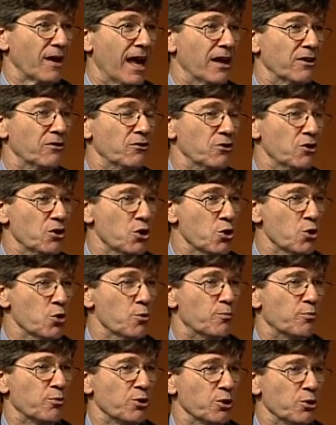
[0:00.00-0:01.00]
as new
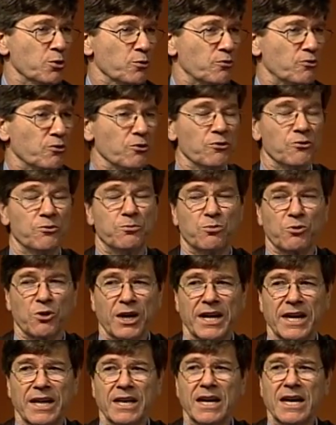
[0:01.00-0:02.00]
producers
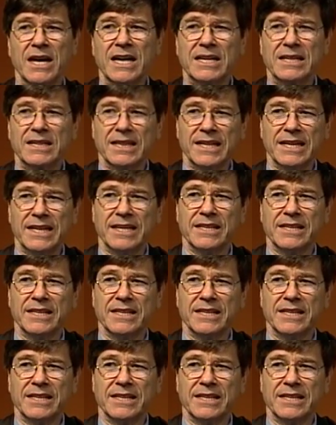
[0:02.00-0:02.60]
bring clean